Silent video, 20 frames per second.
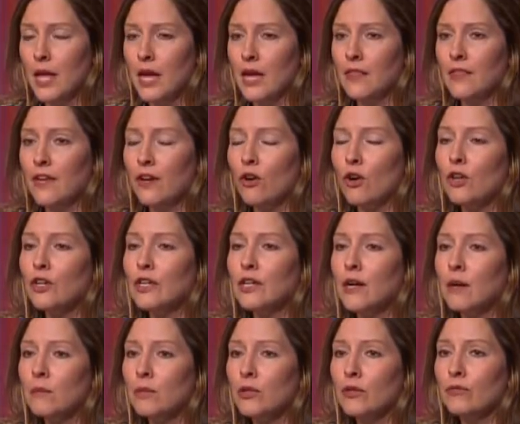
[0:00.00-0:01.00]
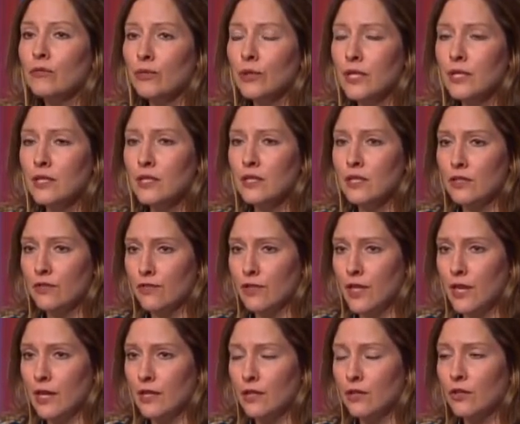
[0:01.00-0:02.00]
There are a number of reasons for
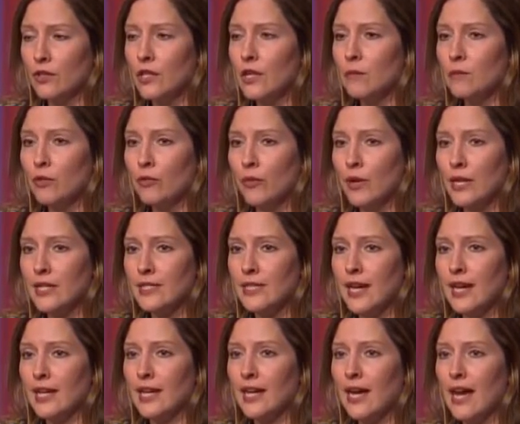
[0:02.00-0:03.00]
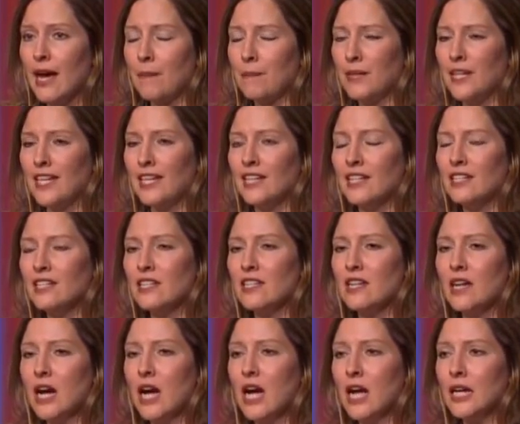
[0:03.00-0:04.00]
that. There are a number of ways that can happen, and it's
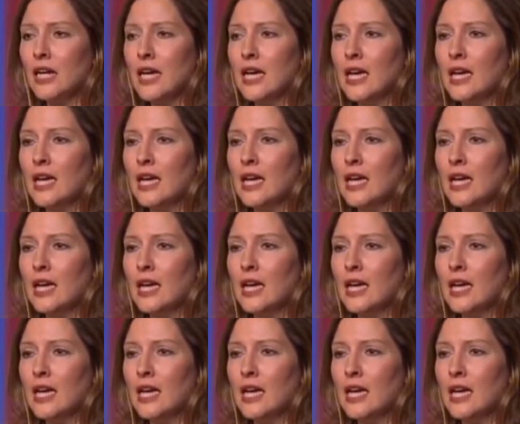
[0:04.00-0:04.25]
not